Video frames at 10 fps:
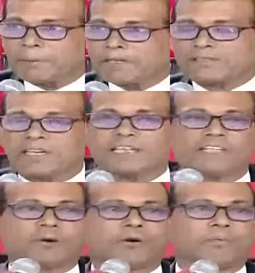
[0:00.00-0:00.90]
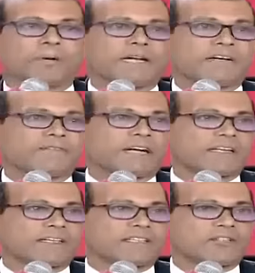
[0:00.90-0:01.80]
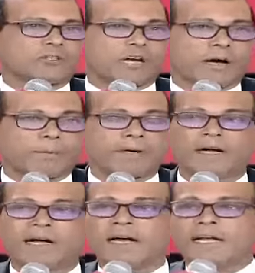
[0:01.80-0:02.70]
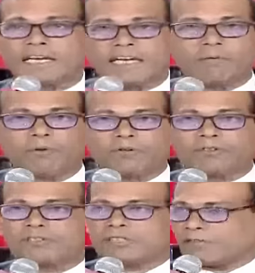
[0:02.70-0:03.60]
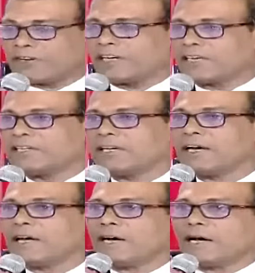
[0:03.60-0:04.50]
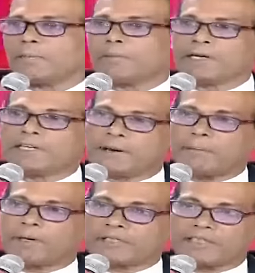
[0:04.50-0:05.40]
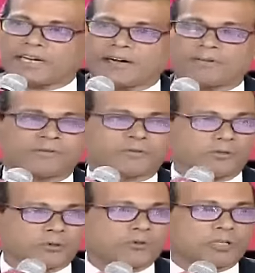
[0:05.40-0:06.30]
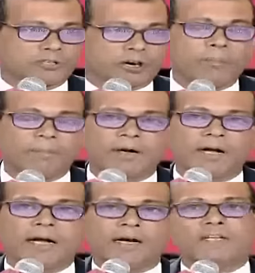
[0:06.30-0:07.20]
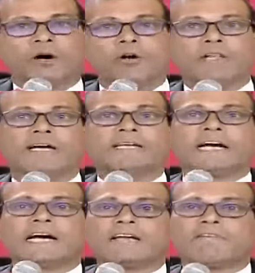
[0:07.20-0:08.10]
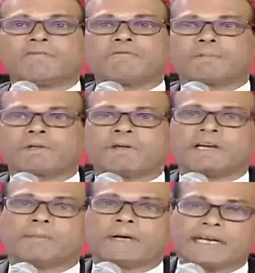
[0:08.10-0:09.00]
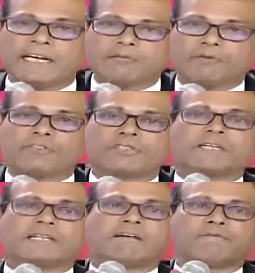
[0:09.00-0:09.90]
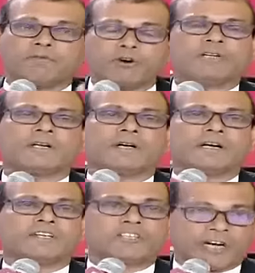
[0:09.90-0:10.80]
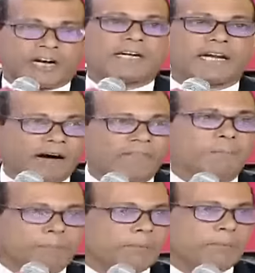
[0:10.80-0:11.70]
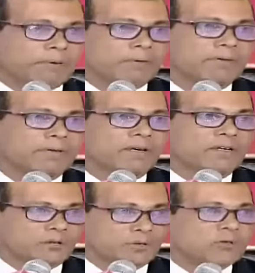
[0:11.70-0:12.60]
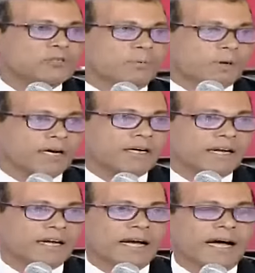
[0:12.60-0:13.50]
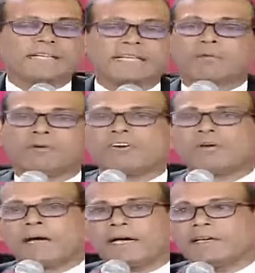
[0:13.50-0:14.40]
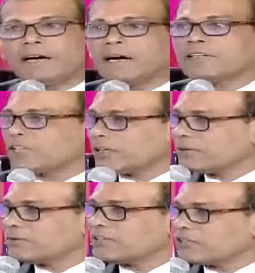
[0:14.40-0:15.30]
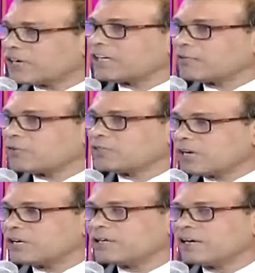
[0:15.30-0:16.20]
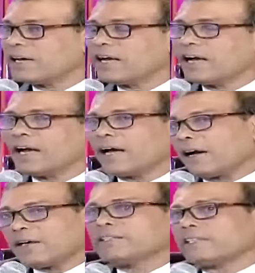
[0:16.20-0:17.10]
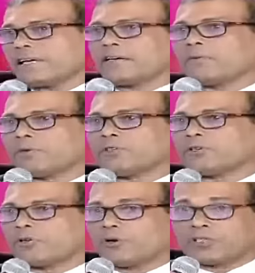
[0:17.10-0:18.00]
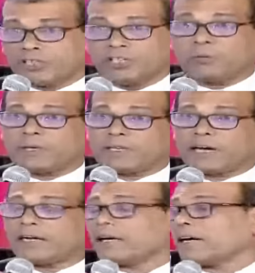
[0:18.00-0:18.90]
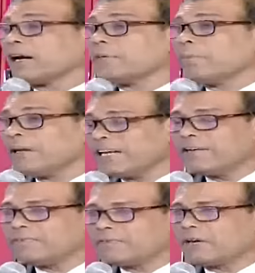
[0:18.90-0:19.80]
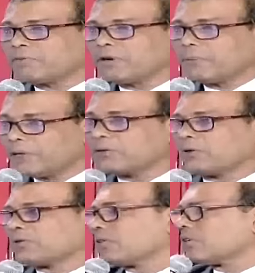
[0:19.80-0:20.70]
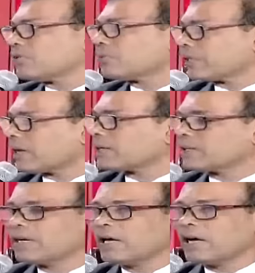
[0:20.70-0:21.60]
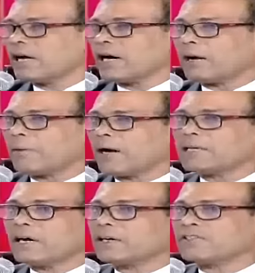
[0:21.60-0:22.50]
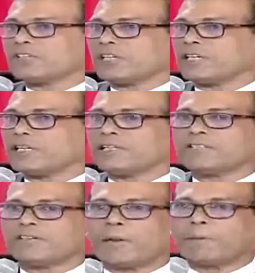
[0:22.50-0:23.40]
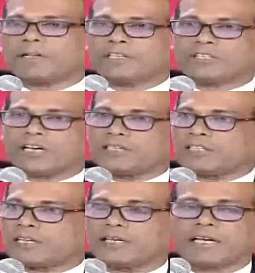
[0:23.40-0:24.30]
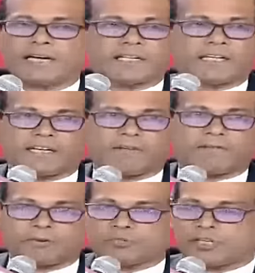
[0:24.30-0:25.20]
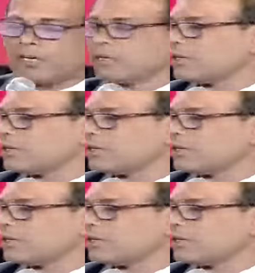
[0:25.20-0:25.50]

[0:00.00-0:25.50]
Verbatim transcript: personally don't believe that this should happen. He wants civilian Indian personnel to do the job. The whole idea, even from the very beginning, was that they would train our people to do the work, and they would remain until the training was done. And I think we should continue with that, and I believe that we will continue with that. I can't see this rapidly changing in the near future.